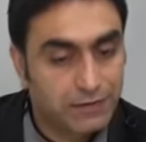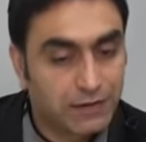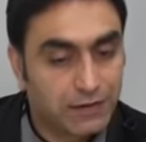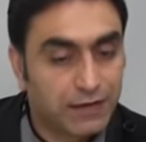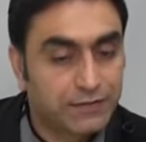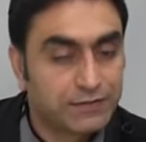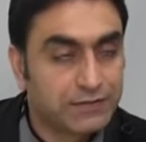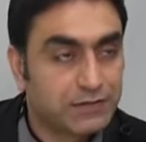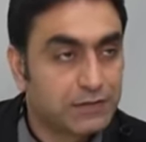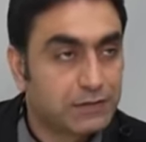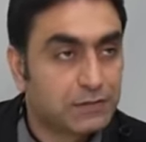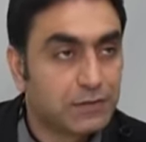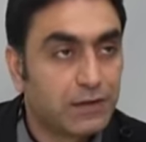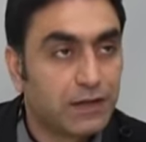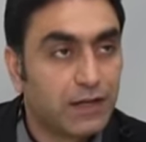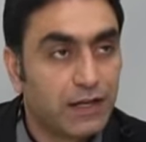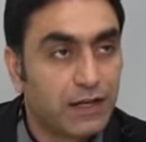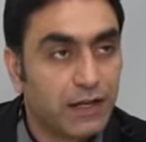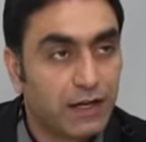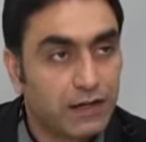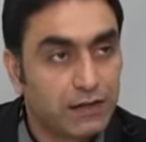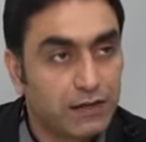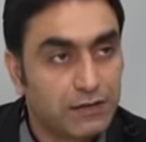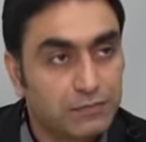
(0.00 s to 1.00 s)
after
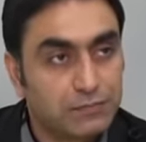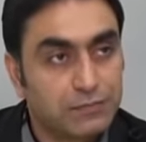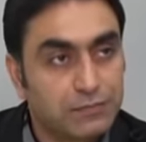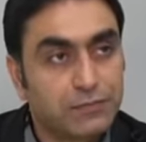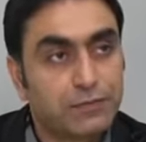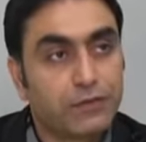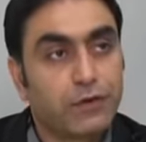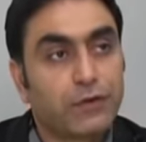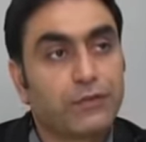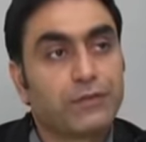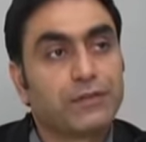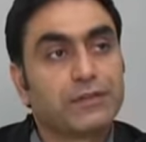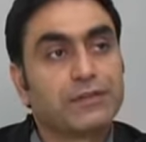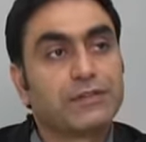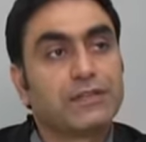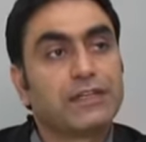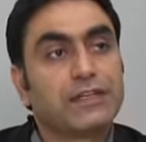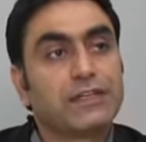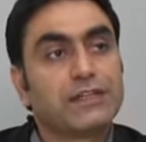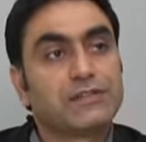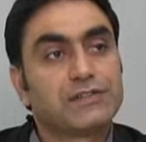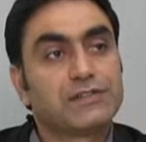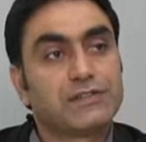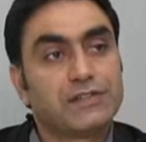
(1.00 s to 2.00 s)
Prophet
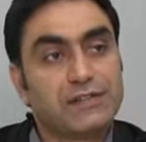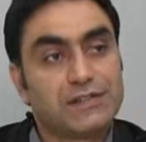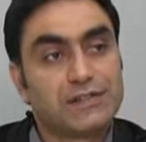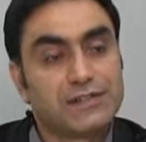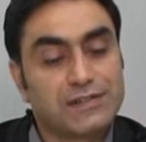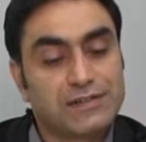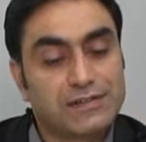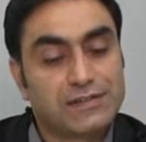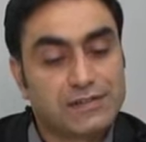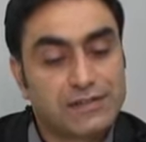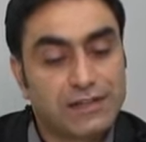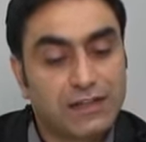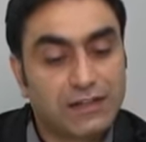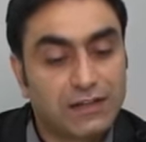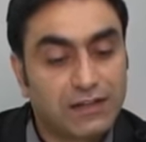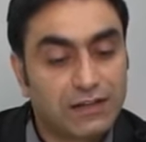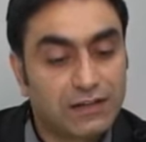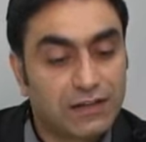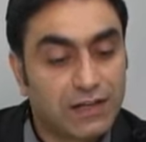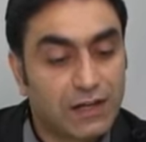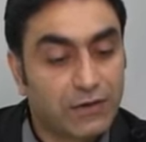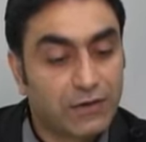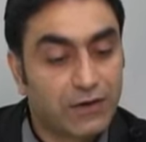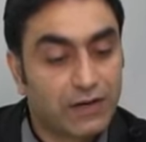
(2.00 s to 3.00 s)
Jesus
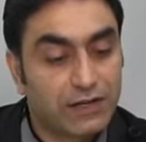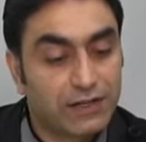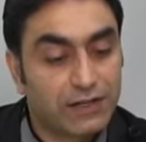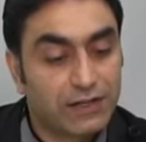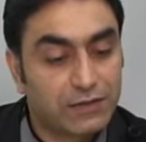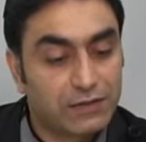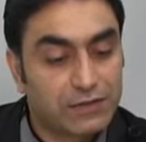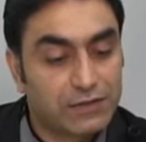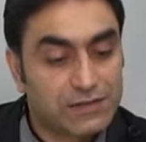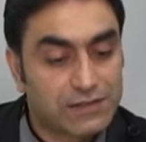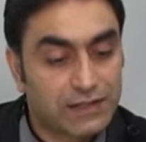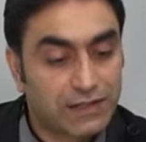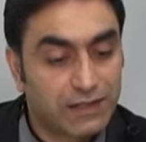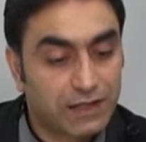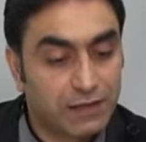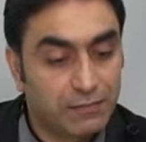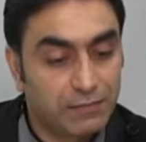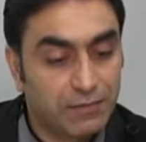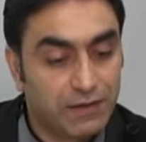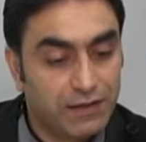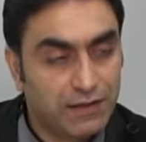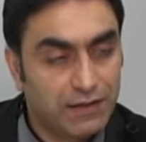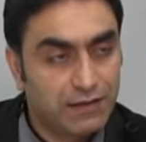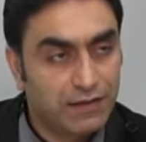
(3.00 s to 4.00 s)
sallallahu alaihi wasallam.
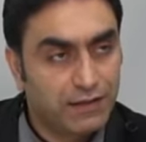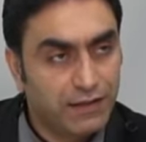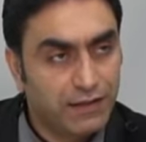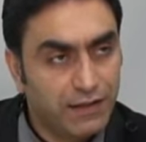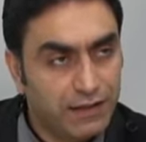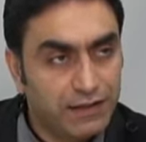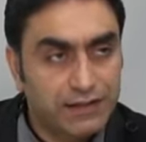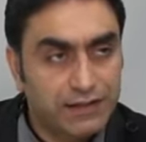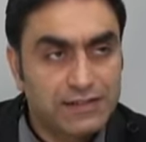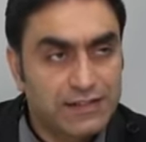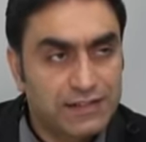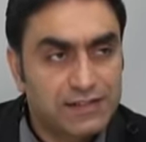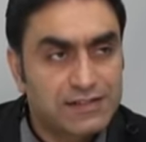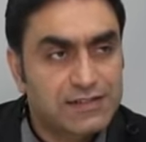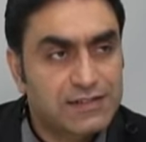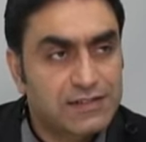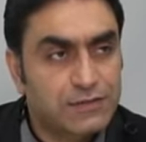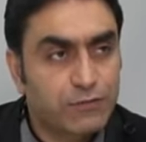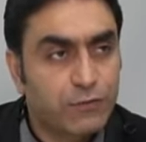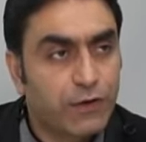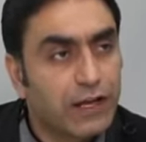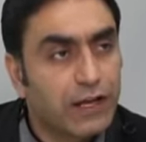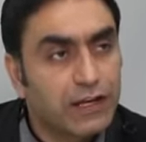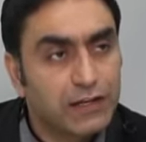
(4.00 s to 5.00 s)

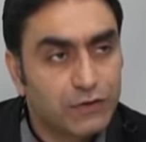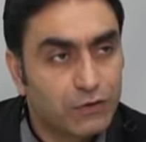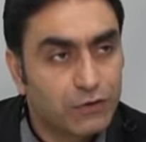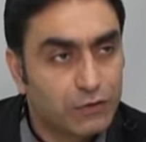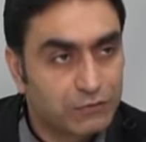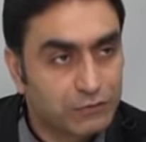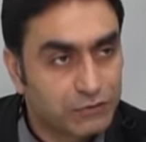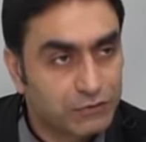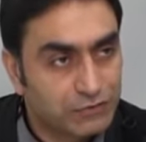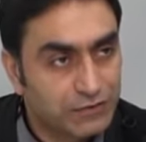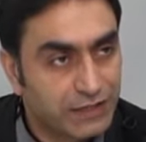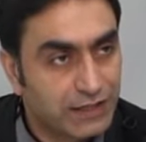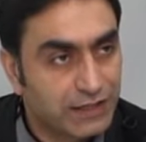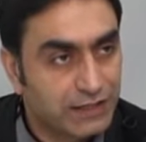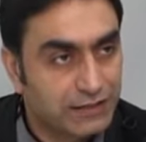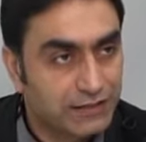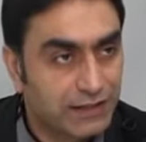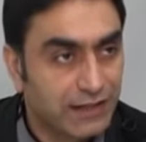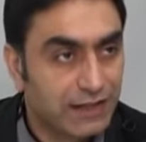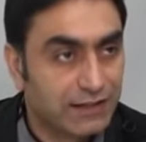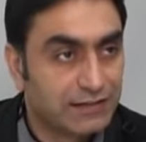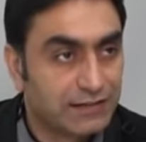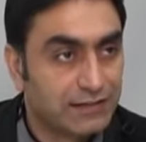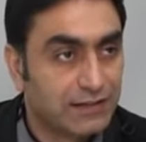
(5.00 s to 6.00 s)
It's well known today
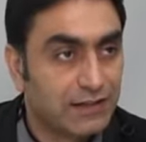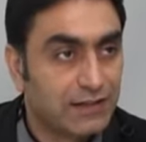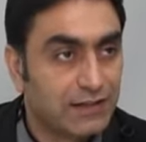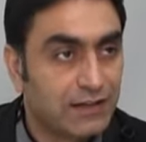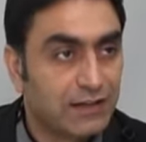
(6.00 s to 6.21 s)
that